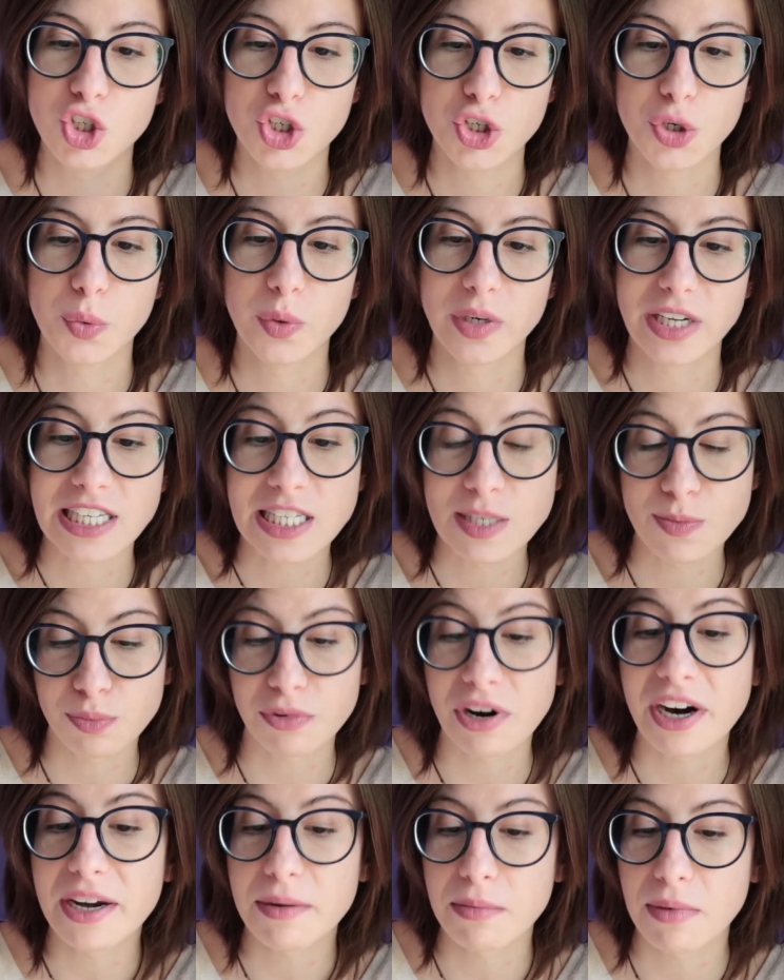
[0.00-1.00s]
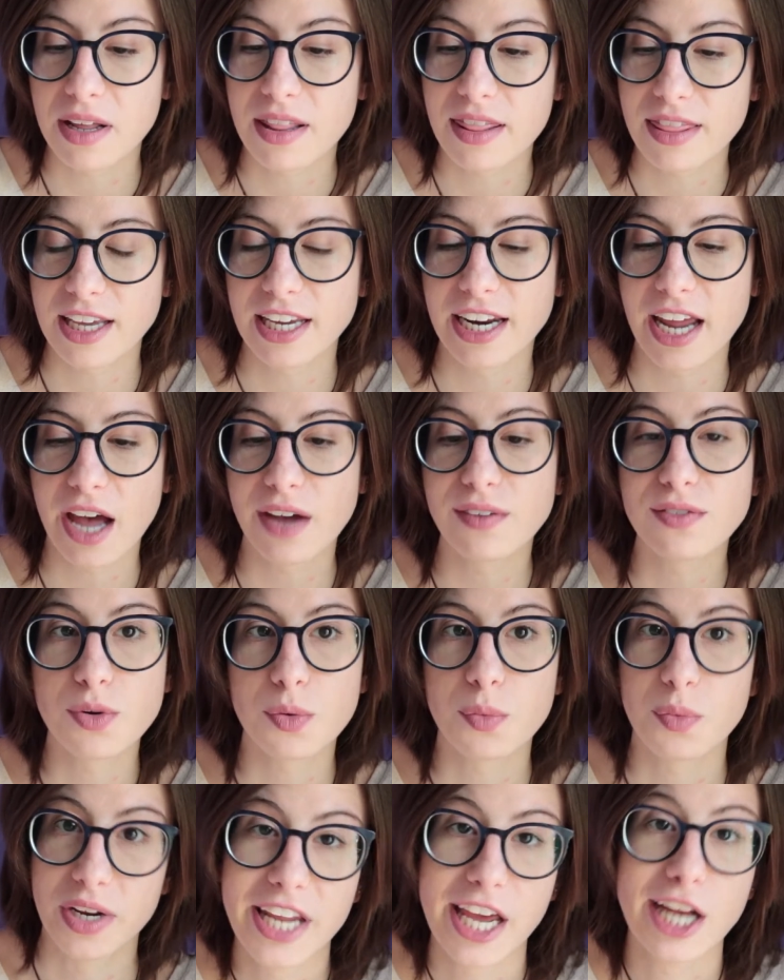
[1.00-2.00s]
June is Pride Month and I have to
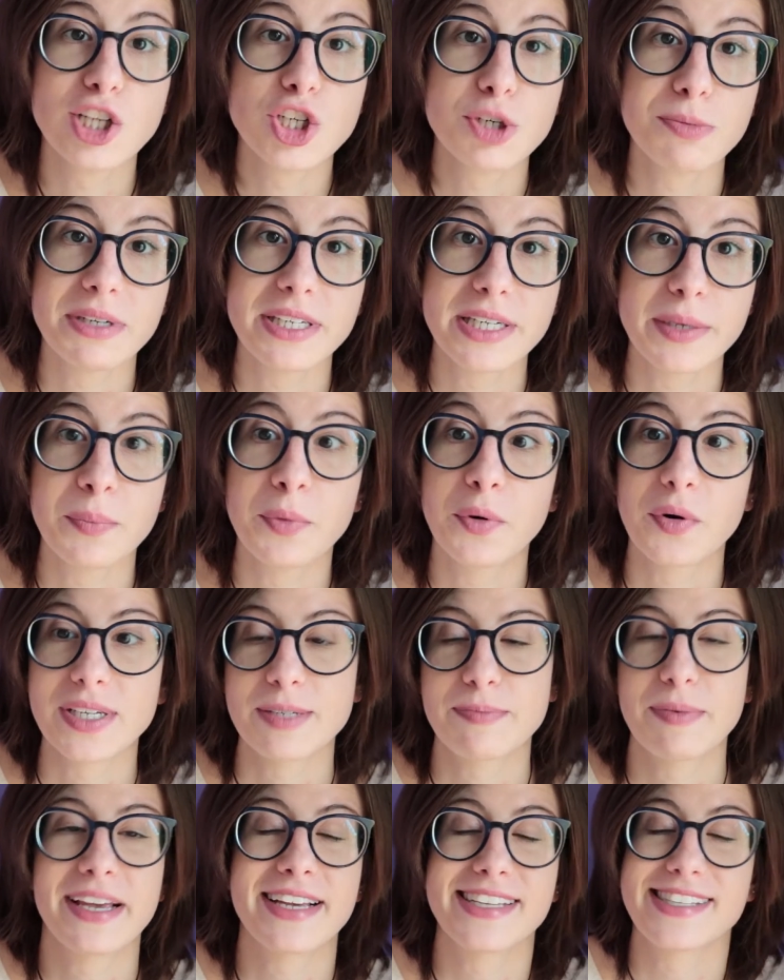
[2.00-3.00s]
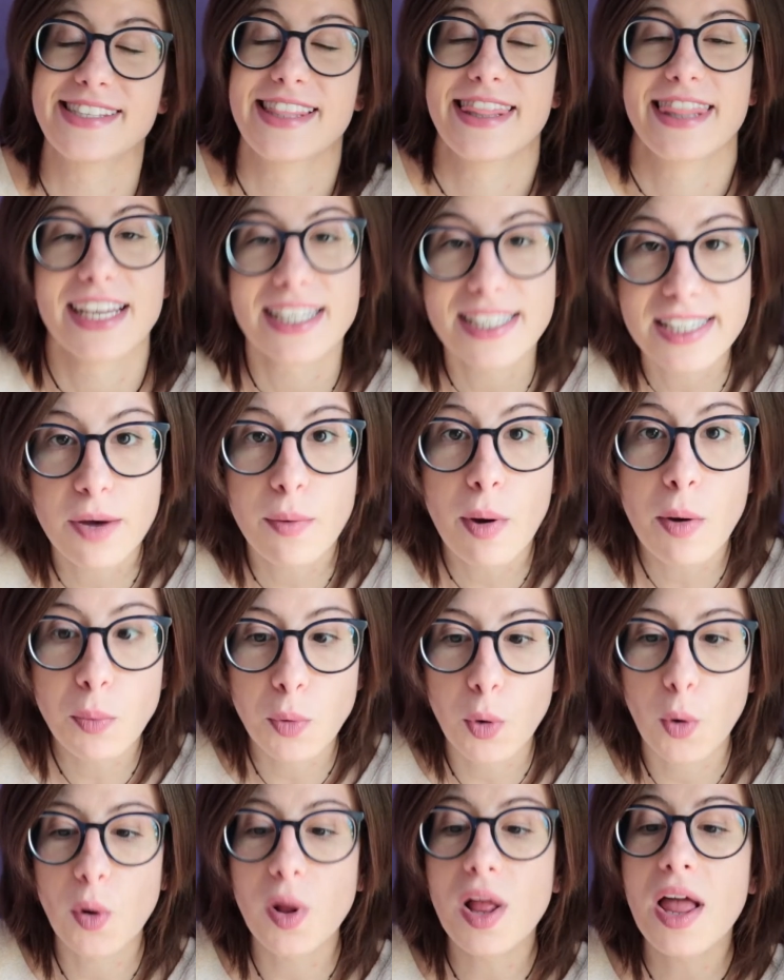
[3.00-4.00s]
read LGBT books because that's how I
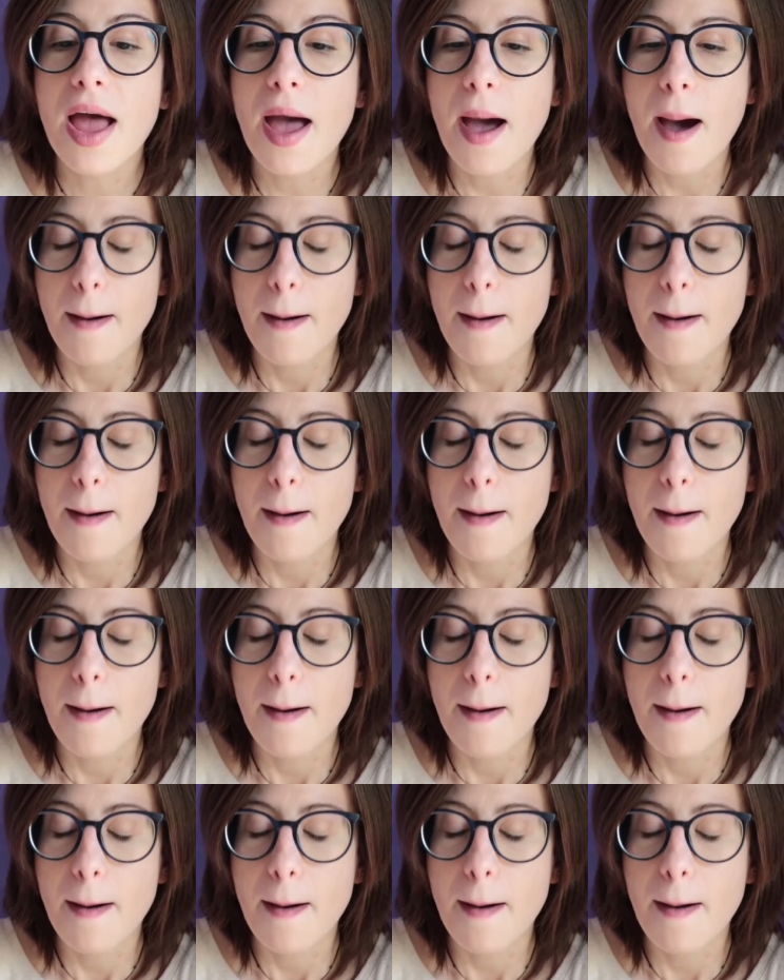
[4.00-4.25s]
roll.